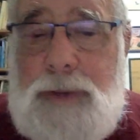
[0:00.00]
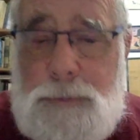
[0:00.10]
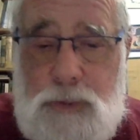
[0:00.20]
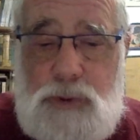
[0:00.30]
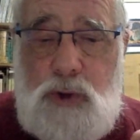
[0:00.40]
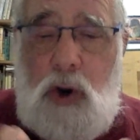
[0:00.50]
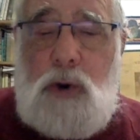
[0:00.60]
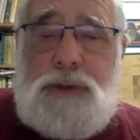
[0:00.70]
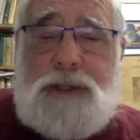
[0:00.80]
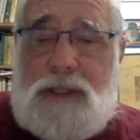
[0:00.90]
People
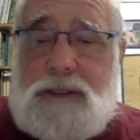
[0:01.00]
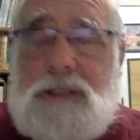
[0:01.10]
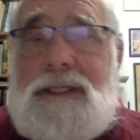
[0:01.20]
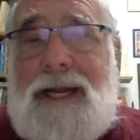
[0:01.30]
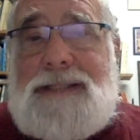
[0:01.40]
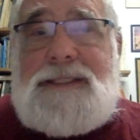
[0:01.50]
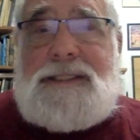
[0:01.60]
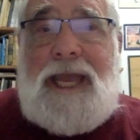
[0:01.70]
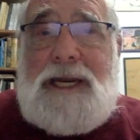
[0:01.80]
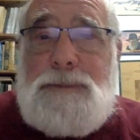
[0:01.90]
know that this is an
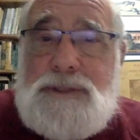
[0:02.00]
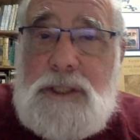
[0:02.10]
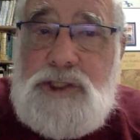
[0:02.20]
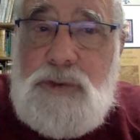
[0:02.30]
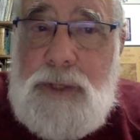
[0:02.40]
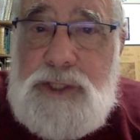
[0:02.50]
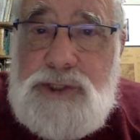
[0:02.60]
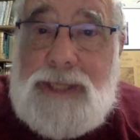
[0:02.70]
unsustainable situation,